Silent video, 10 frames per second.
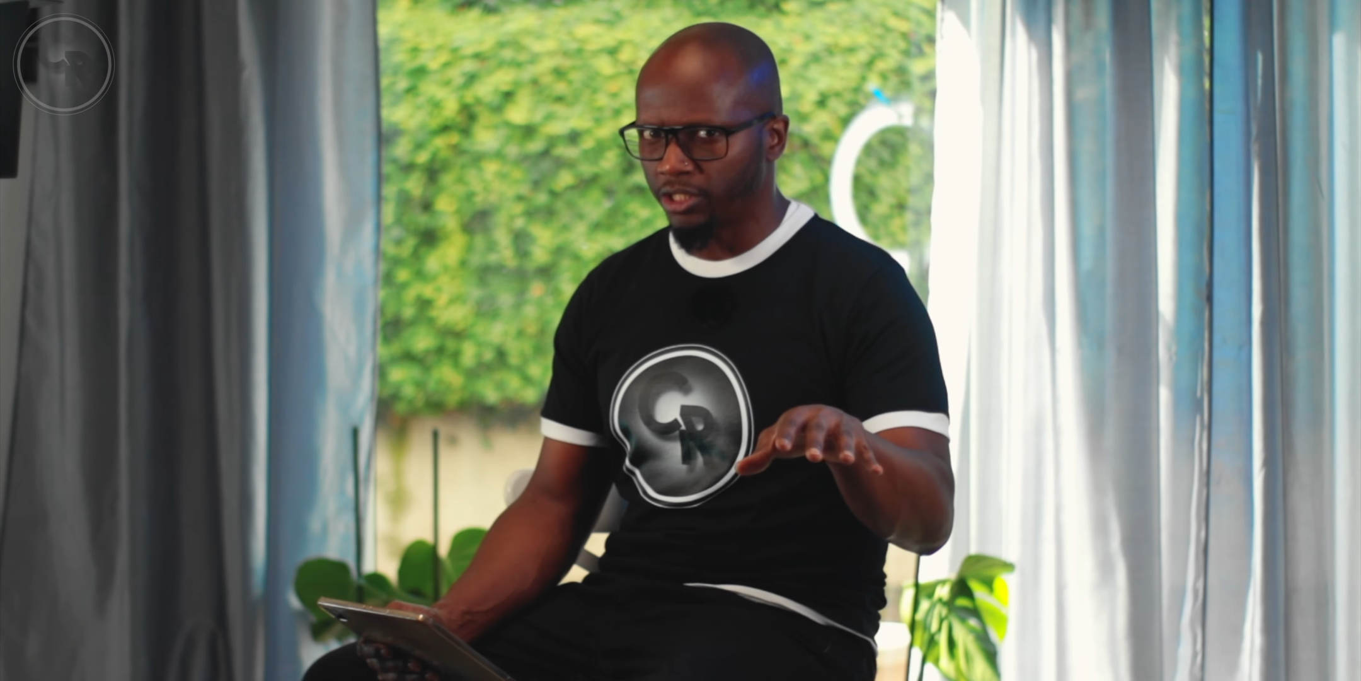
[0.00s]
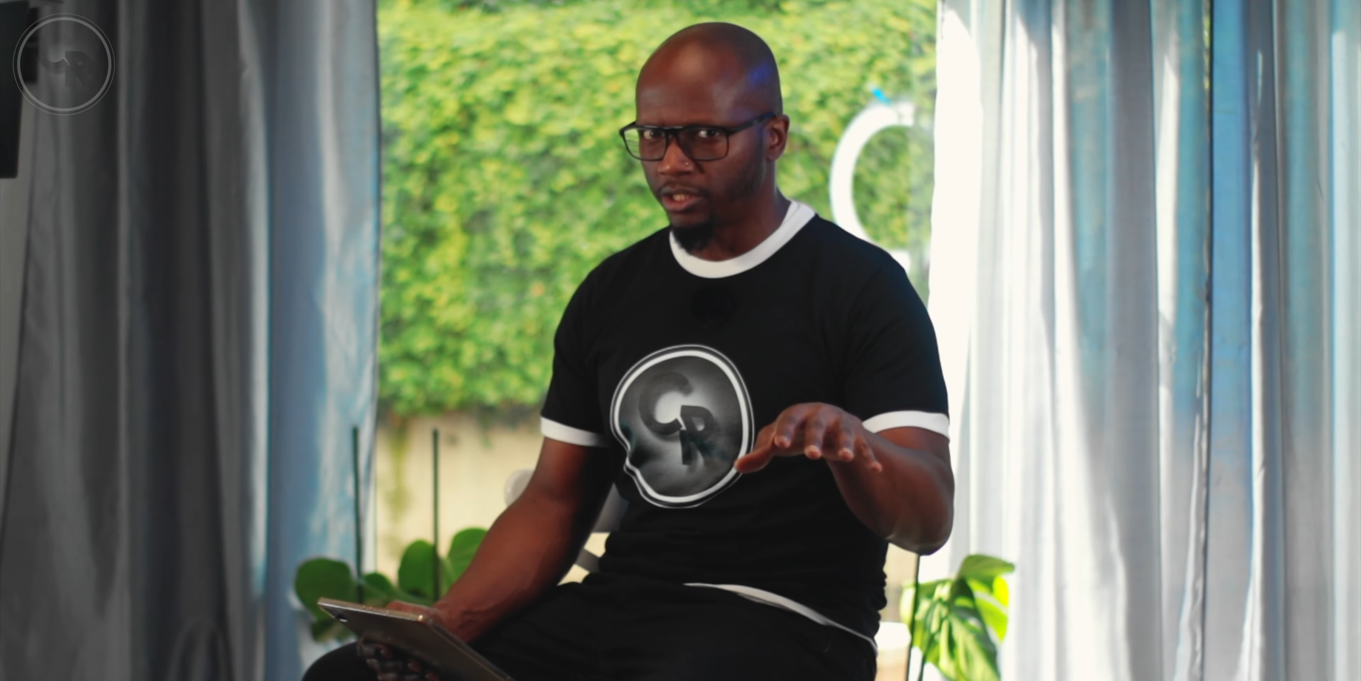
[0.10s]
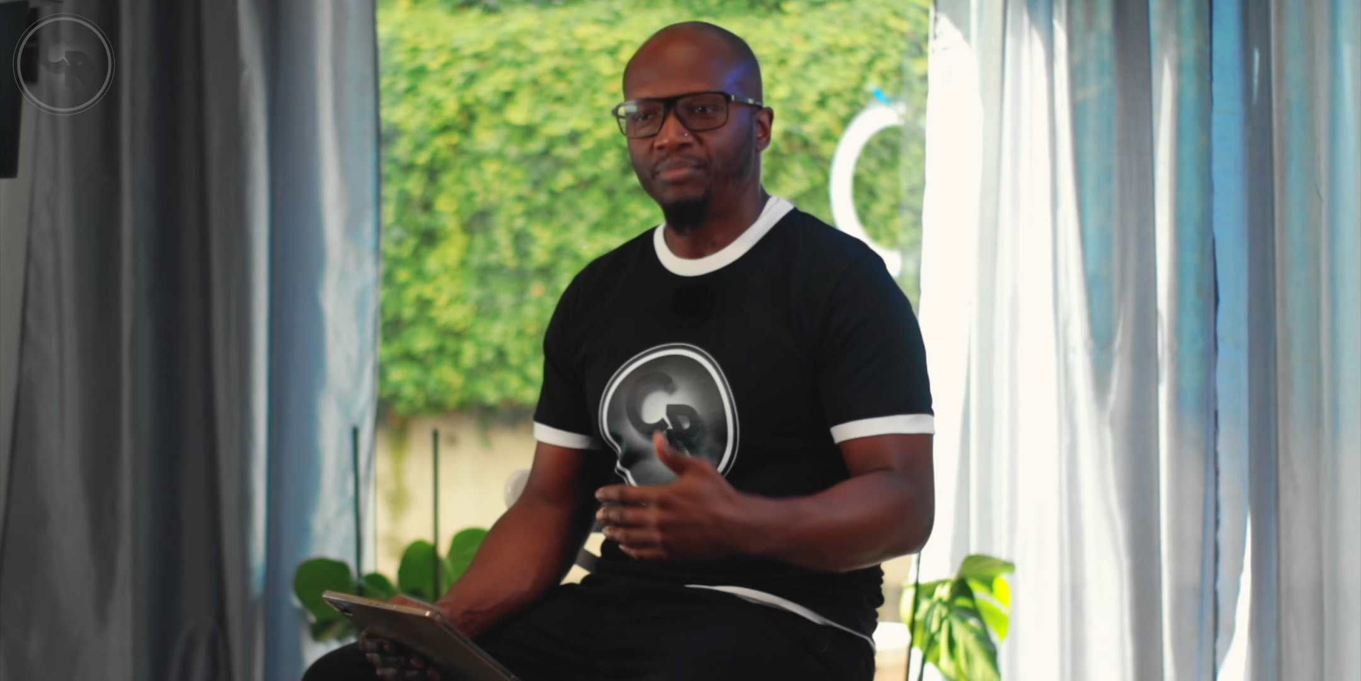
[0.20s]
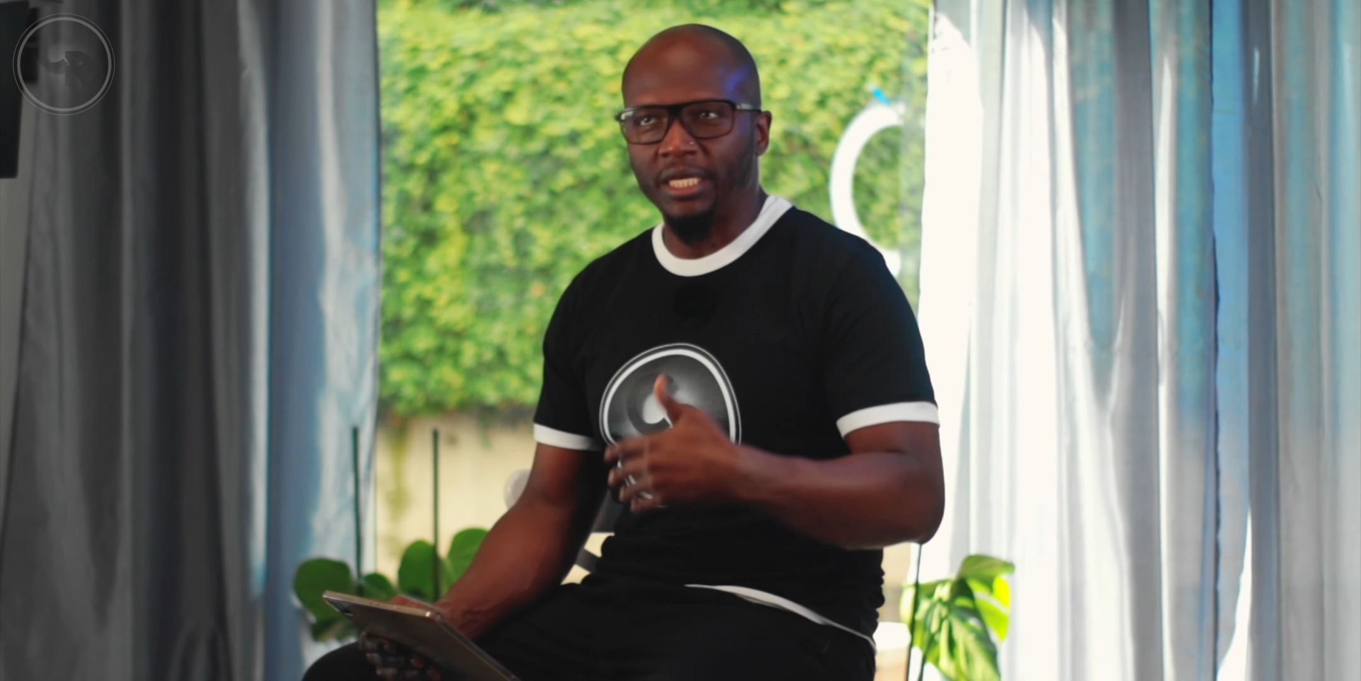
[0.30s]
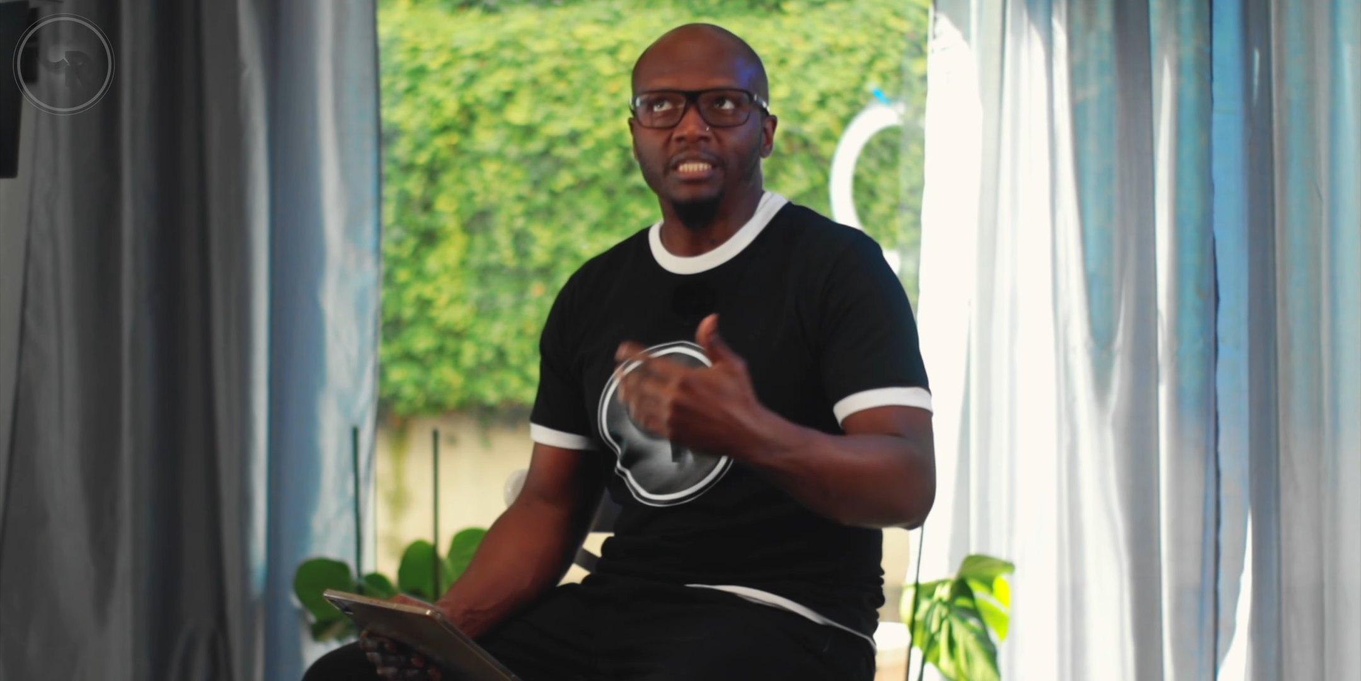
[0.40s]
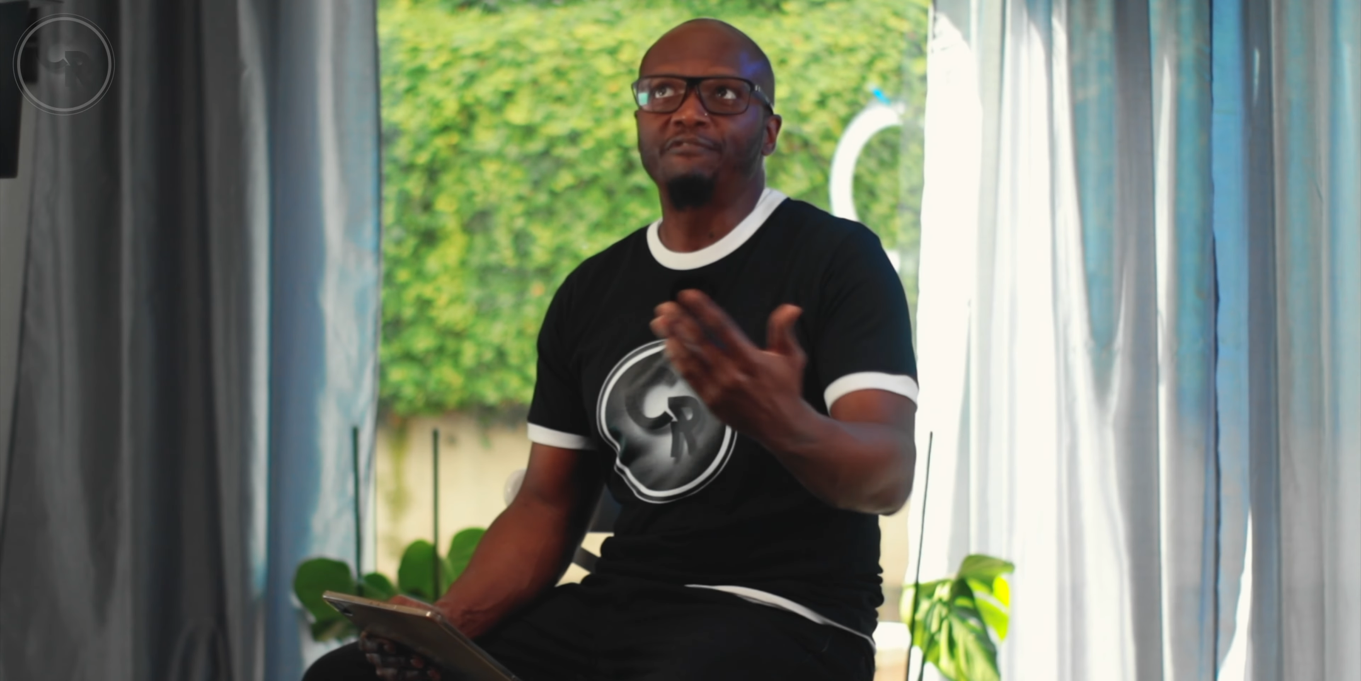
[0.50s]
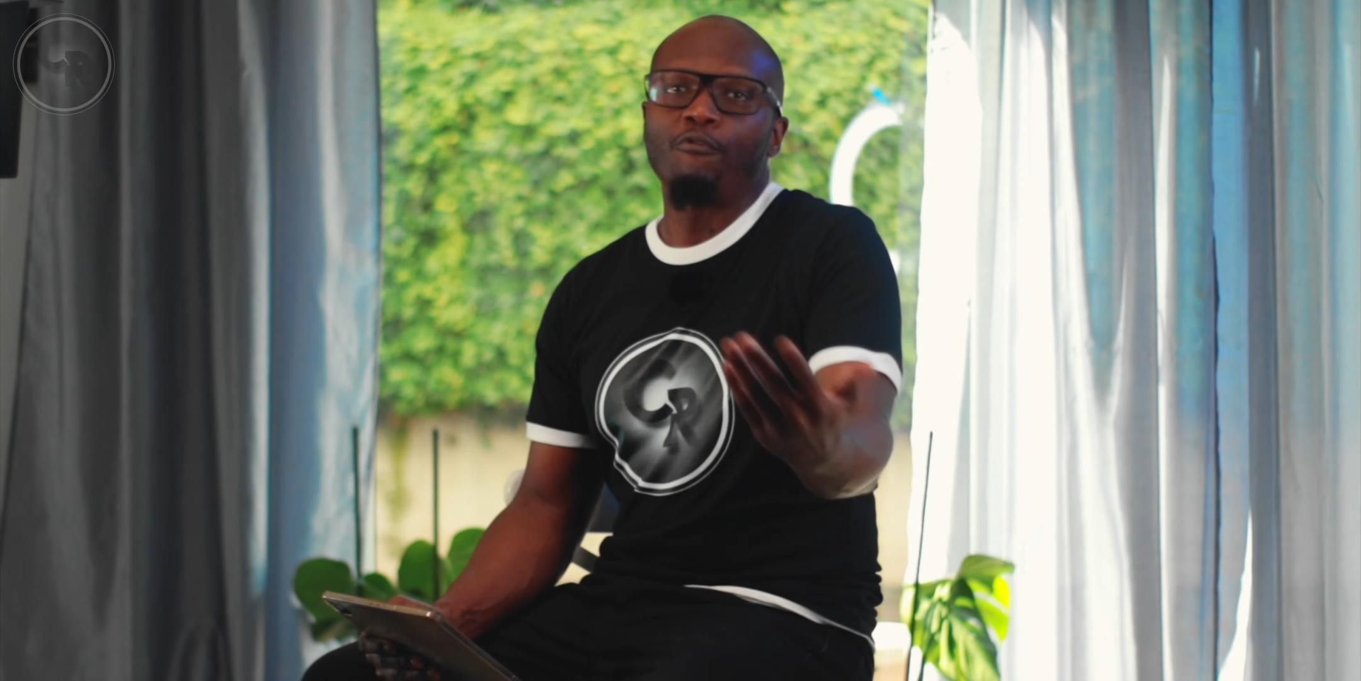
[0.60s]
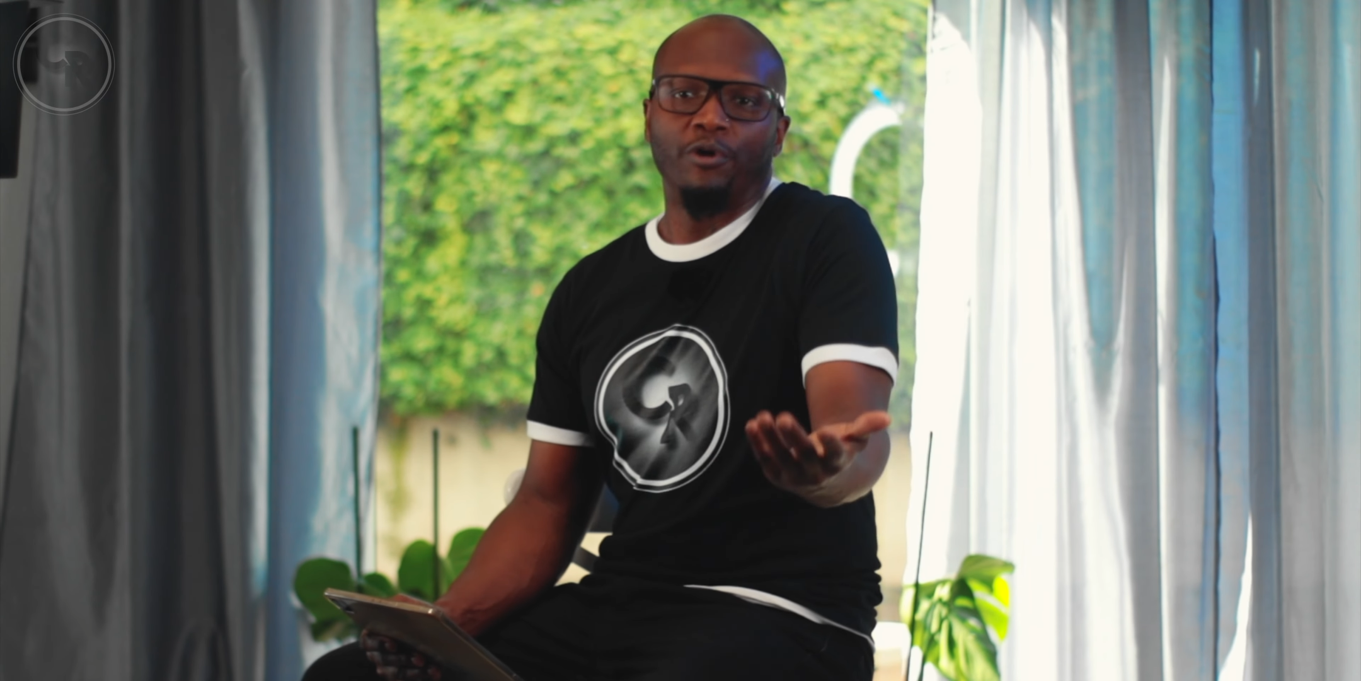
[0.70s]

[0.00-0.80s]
Because for